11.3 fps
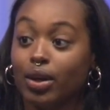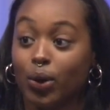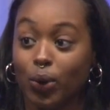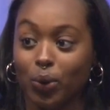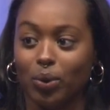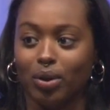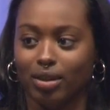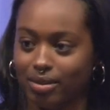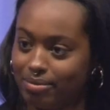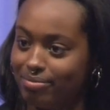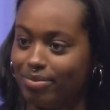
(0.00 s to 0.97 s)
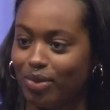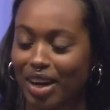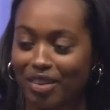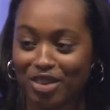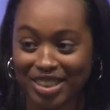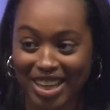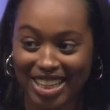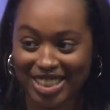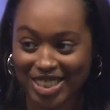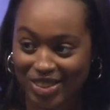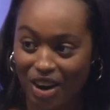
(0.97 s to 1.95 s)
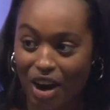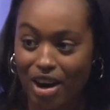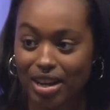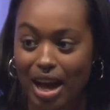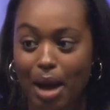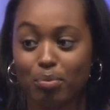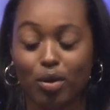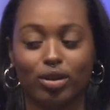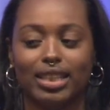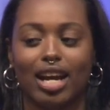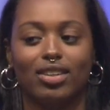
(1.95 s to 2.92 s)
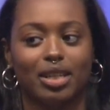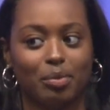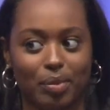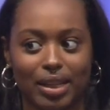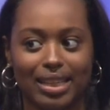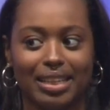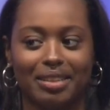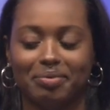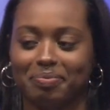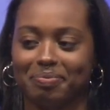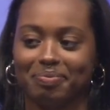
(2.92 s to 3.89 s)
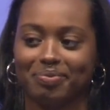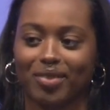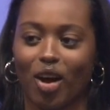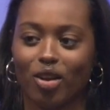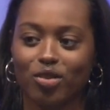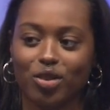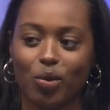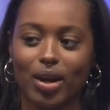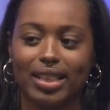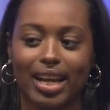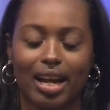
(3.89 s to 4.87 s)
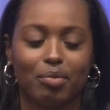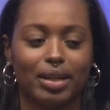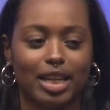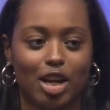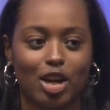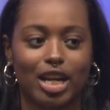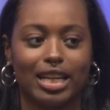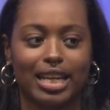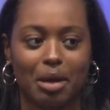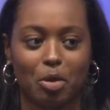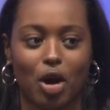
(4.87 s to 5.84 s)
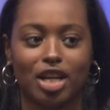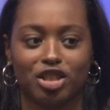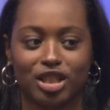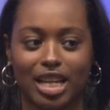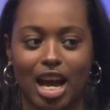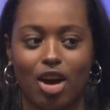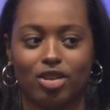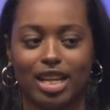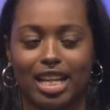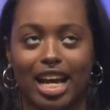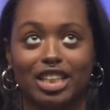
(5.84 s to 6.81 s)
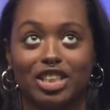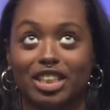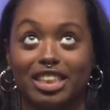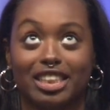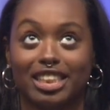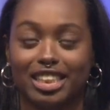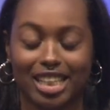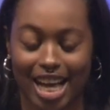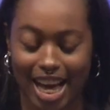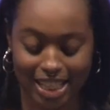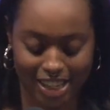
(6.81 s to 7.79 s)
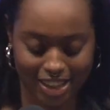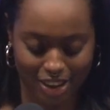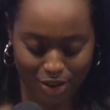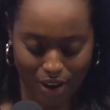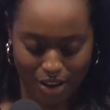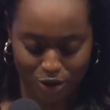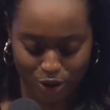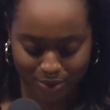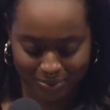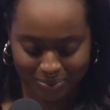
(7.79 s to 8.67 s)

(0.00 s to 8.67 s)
When I first got to Girard, I broke down completely. All of the weight that I've been carrying came crashing down, and I let it unravel.